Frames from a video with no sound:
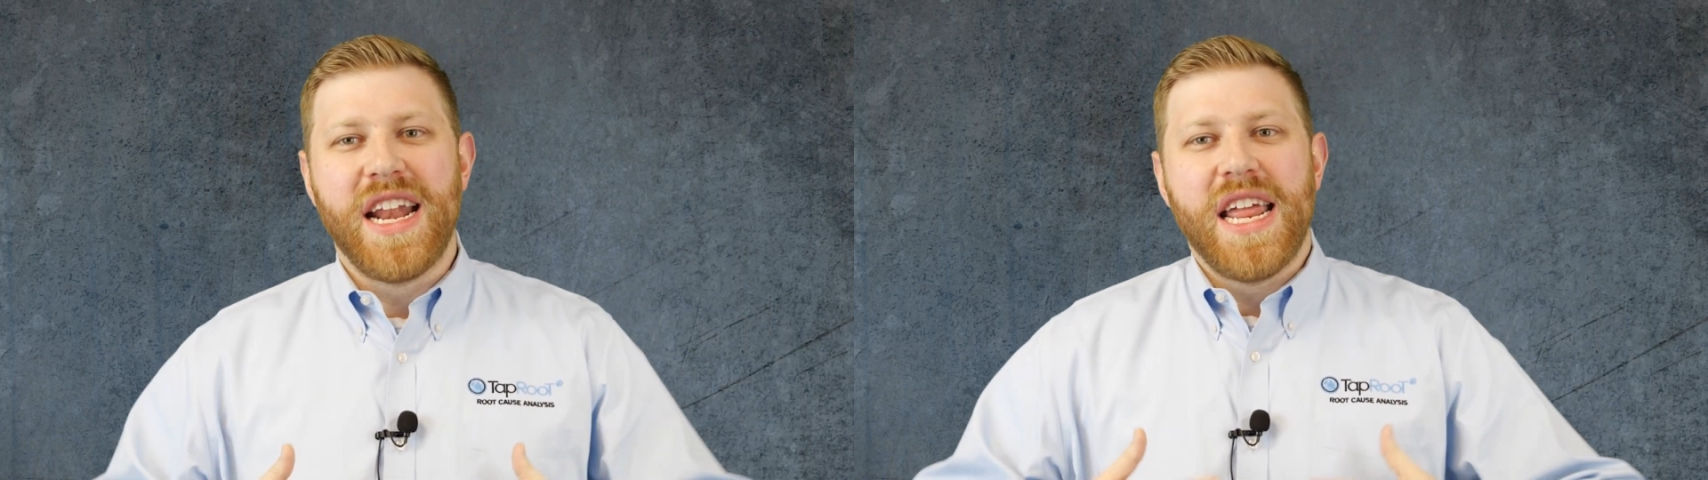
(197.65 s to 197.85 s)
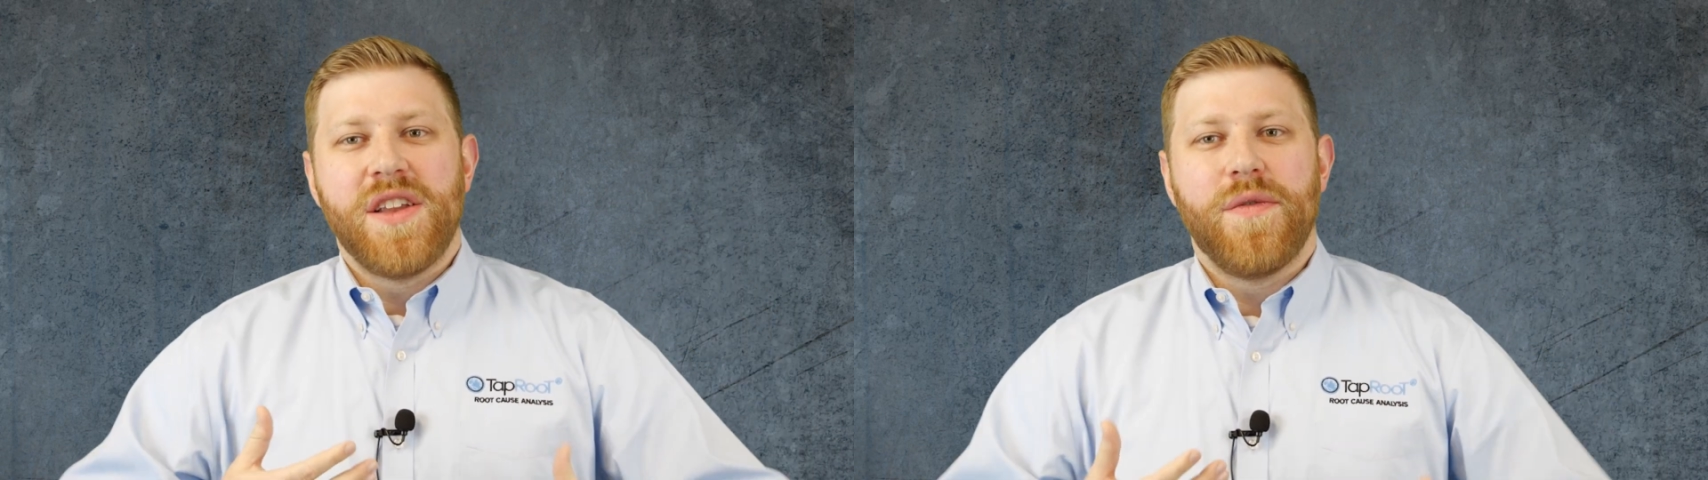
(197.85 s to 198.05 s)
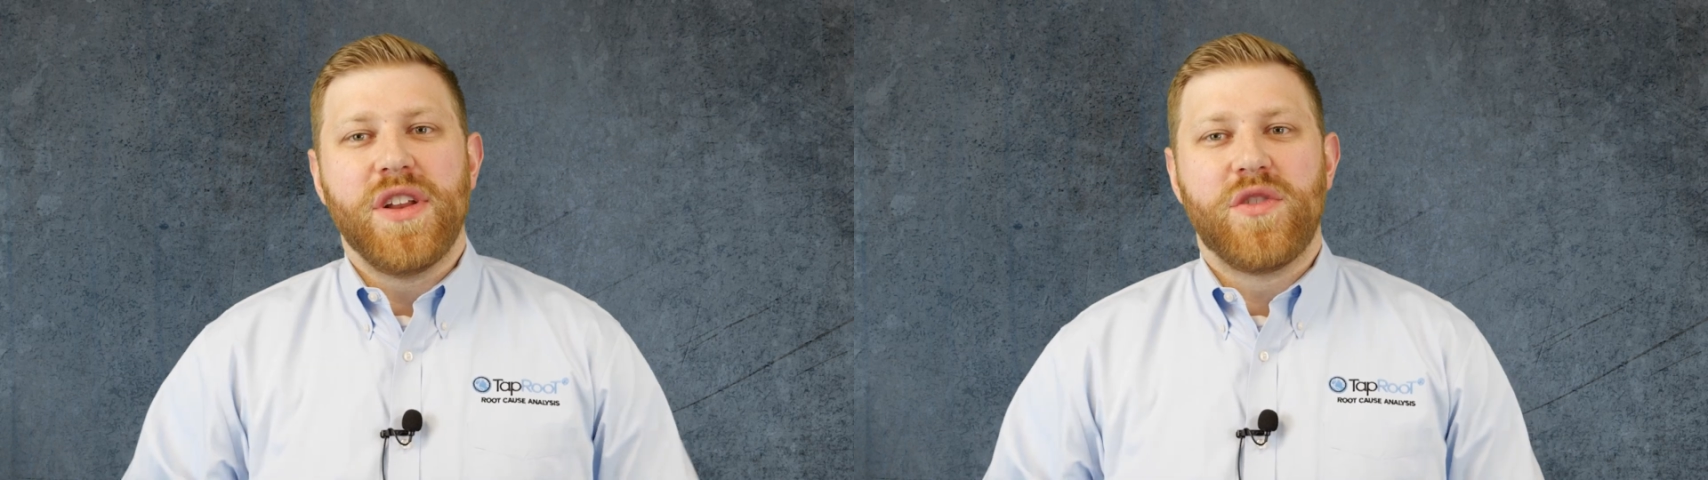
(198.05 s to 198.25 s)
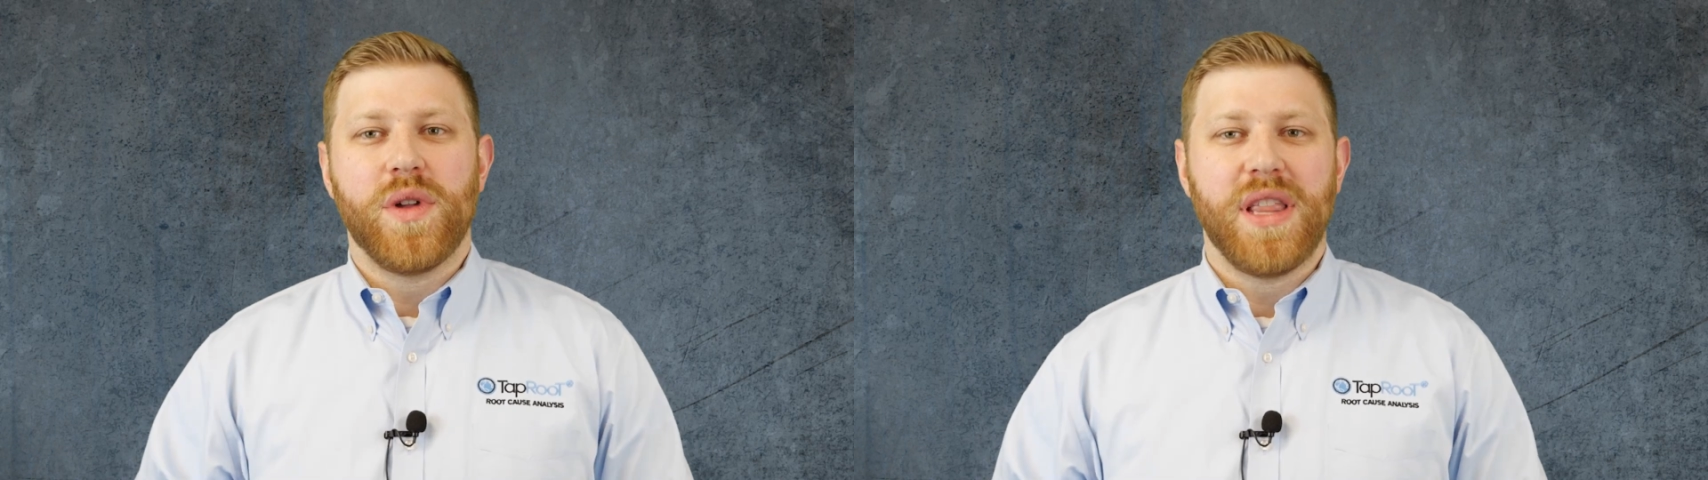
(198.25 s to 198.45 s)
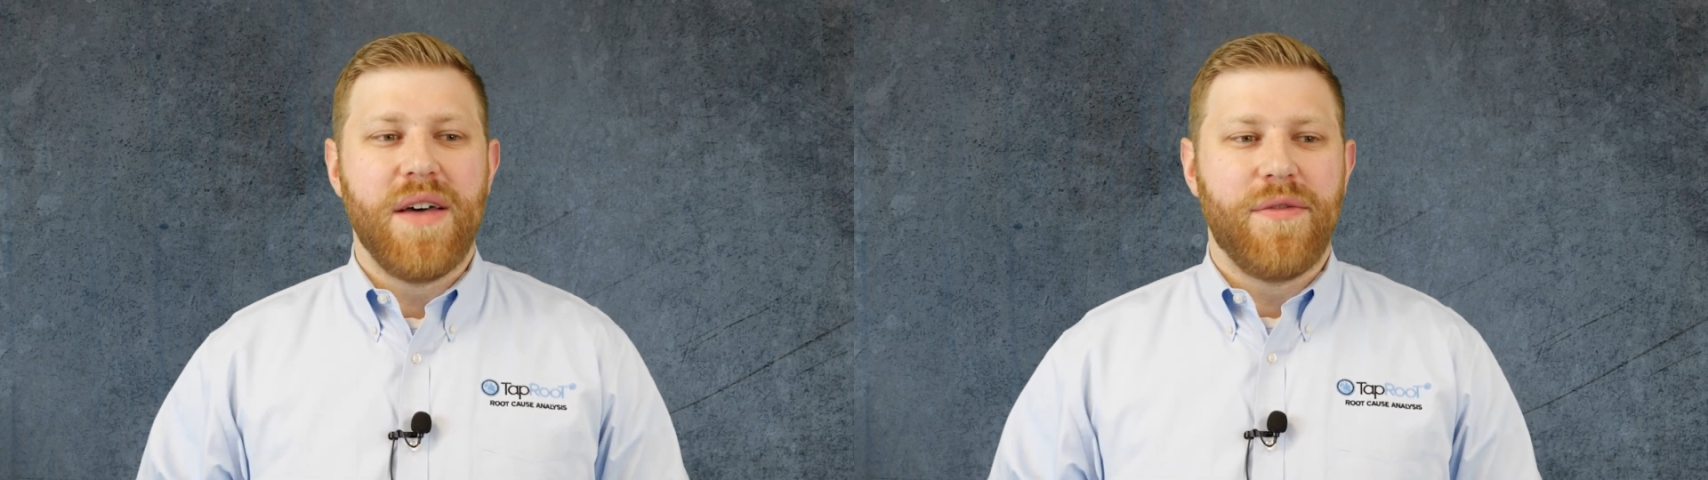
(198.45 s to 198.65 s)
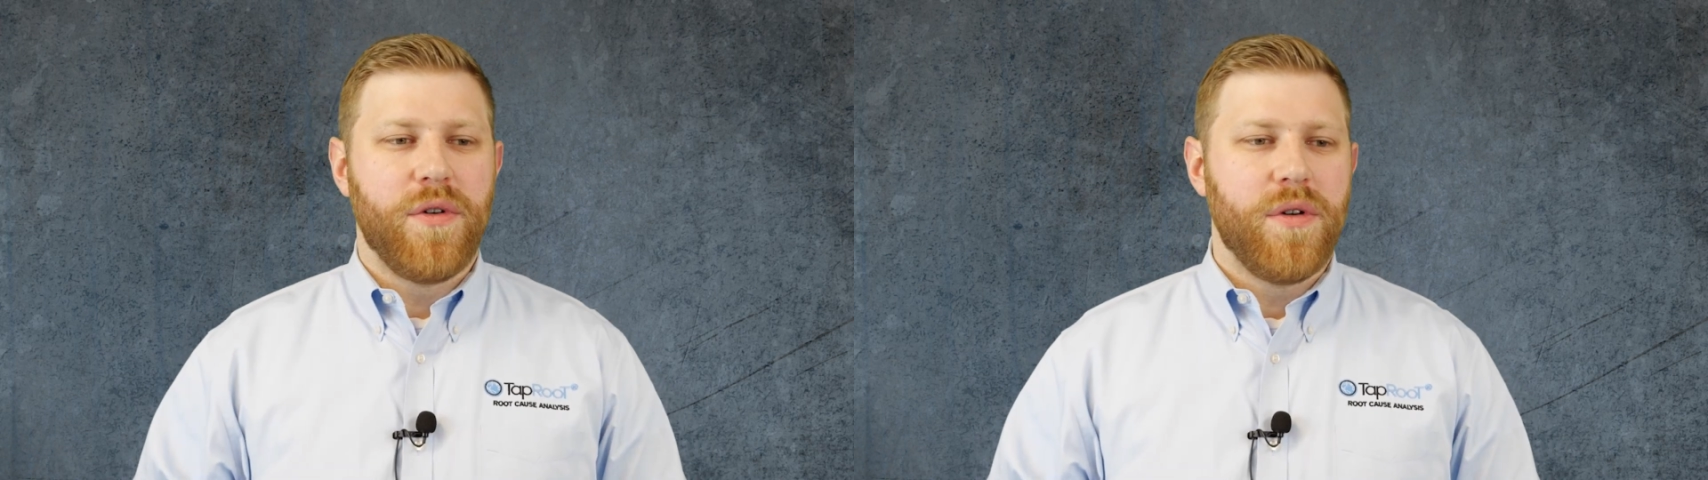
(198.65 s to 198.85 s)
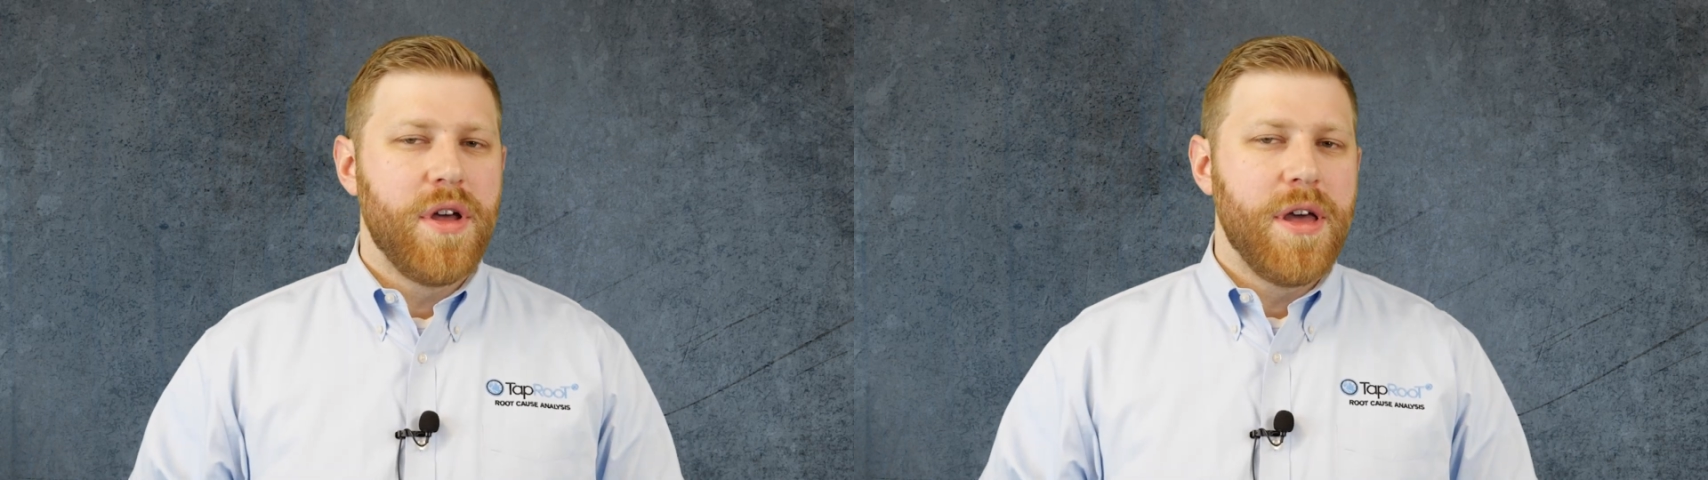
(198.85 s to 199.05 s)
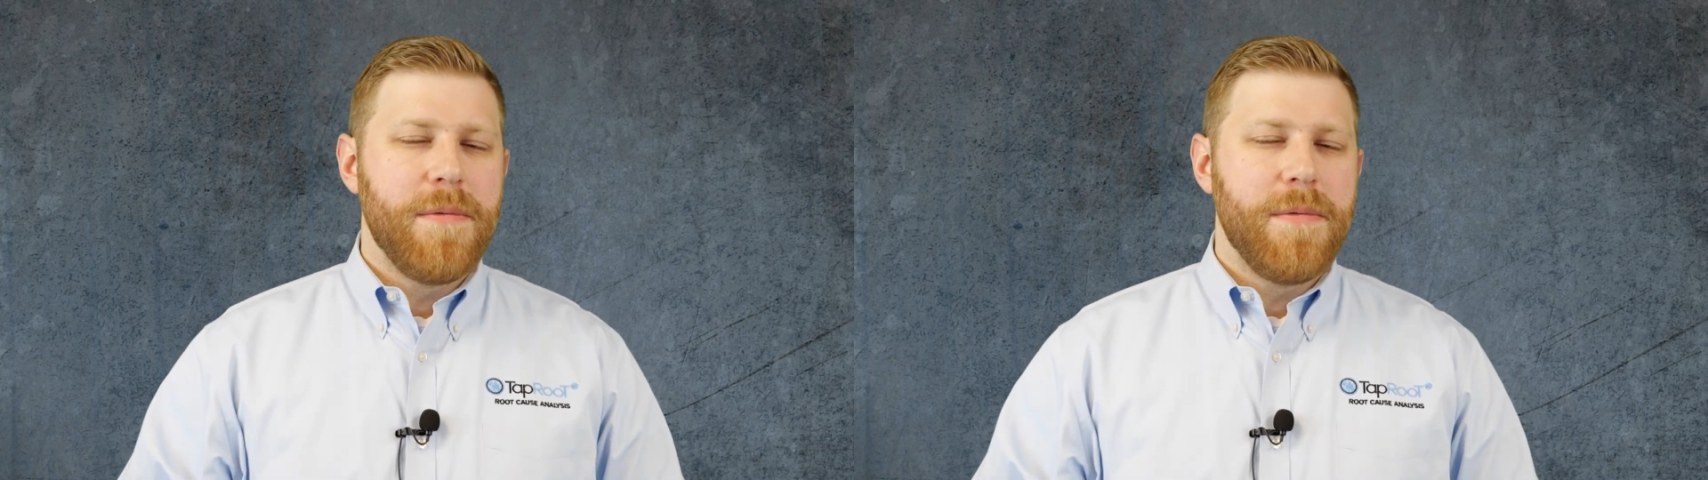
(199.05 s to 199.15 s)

an individual level.